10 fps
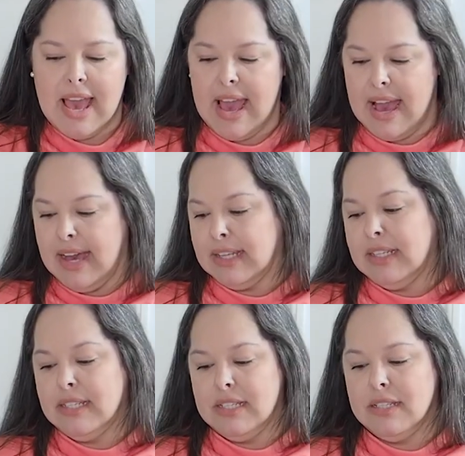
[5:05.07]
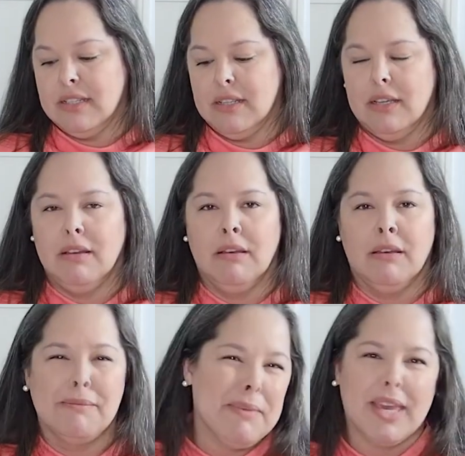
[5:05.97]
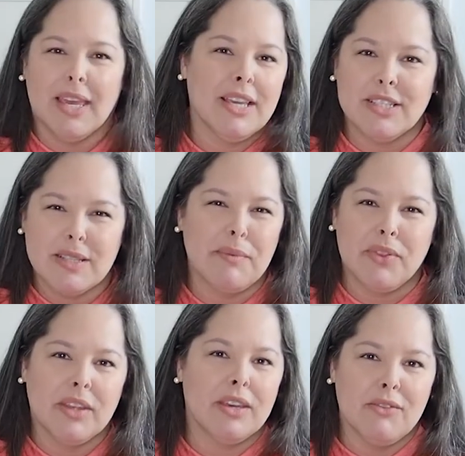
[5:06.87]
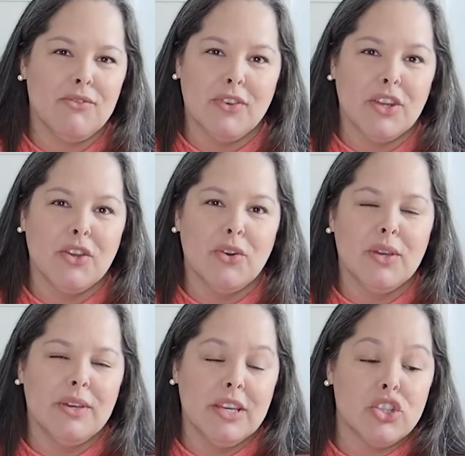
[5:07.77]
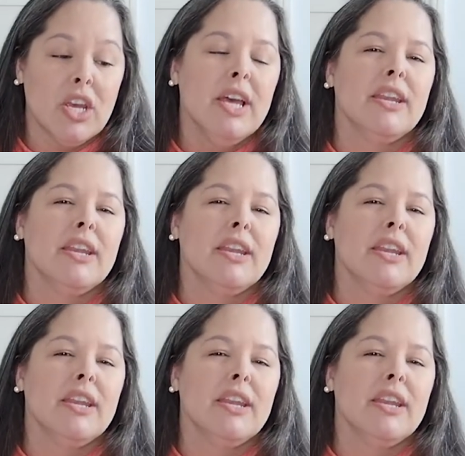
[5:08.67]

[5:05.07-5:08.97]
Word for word: at making something video-ish.